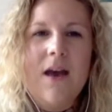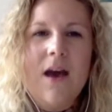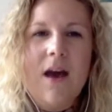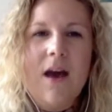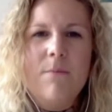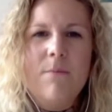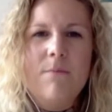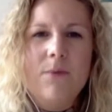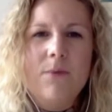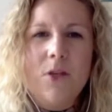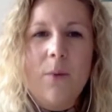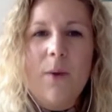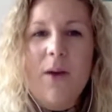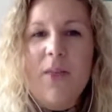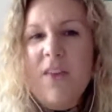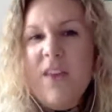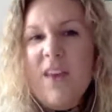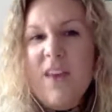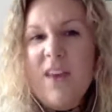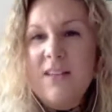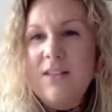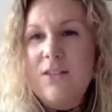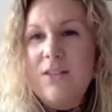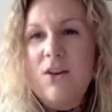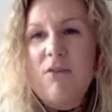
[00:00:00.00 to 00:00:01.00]
So I think
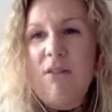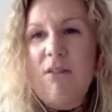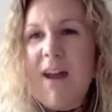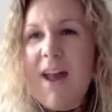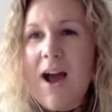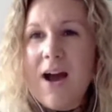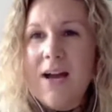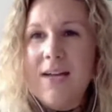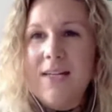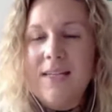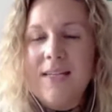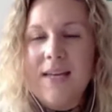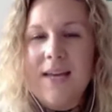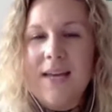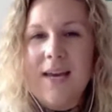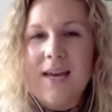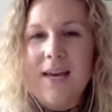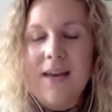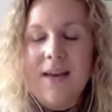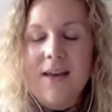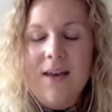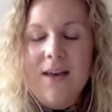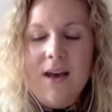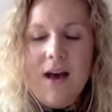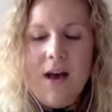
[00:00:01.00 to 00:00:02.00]
it's a great idea
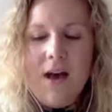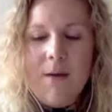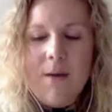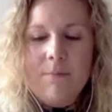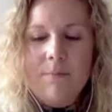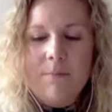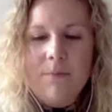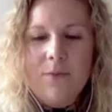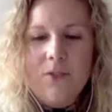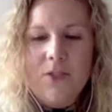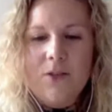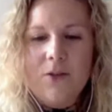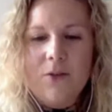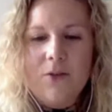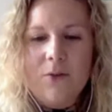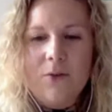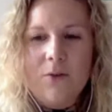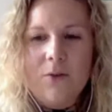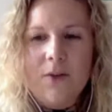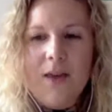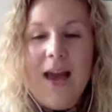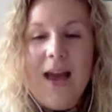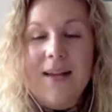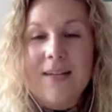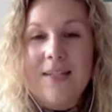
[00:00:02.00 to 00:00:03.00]
to
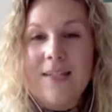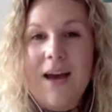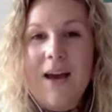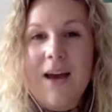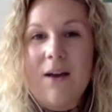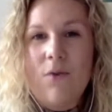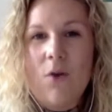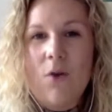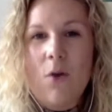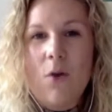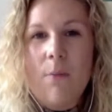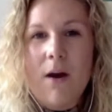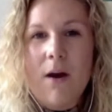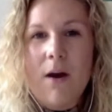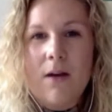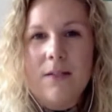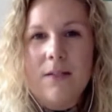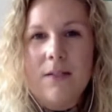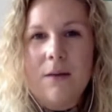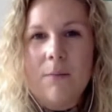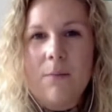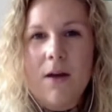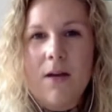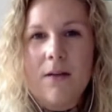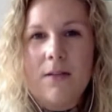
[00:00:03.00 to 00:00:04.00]
have your
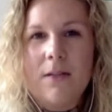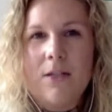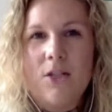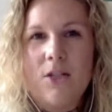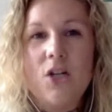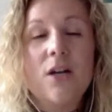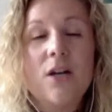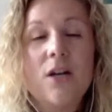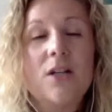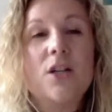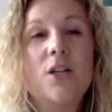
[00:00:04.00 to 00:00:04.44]
marketing person in charge.